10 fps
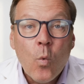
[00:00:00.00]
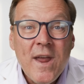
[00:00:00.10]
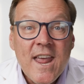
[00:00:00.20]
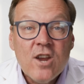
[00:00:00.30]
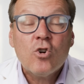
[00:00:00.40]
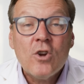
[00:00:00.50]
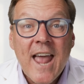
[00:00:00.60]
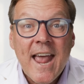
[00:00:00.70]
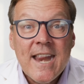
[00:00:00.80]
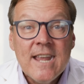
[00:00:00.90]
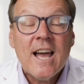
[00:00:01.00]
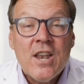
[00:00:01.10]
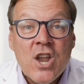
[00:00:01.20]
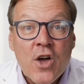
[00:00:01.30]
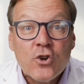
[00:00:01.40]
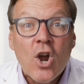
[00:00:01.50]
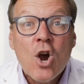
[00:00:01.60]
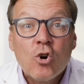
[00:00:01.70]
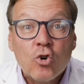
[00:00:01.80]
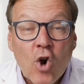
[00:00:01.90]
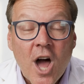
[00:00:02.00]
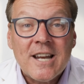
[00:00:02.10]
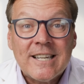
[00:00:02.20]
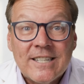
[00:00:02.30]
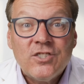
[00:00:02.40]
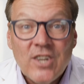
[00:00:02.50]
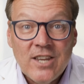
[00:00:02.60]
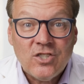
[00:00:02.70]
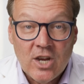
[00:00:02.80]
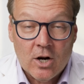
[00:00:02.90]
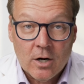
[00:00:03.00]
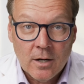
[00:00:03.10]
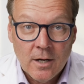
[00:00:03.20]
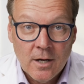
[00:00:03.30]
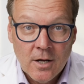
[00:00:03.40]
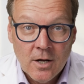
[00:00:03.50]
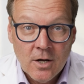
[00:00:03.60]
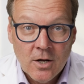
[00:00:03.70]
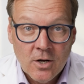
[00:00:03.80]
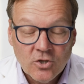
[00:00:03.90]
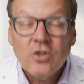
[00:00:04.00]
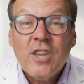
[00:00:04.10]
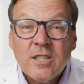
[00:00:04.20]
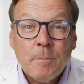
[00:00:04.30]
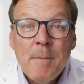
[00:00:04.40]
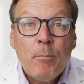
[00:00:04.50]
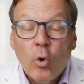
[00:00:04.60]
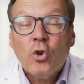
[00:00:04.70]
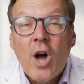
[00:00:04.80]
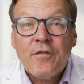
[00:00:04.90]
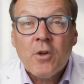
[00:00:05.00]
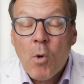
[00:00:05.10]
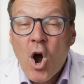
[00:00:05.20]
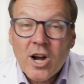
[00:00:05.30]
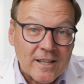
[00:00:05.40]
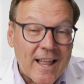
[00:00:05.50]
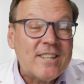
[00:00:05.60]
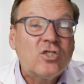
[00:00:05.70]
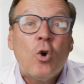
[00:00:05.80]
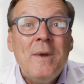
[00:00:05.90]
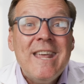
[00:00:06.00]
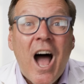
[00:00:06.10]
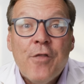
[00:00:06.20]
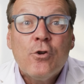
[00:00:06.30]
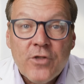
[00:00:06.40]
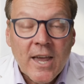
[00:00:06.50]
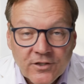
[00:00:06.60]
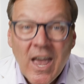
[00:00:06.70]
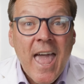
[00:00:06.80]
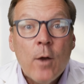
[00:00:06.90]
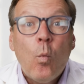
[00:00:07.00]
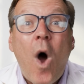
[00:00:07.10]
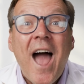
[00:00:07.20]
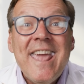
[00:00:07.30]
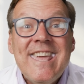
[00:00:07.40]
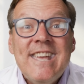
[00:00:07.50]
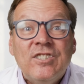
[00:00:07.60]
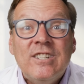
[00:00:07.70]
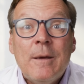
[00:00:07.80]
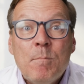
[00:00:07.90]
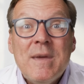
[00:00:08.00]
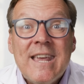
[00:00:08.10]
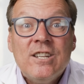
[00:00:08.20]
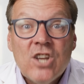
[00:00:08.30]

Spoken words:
we creating another chronic disease here? Should this be pulled off the market like so many other things? And why isn't it being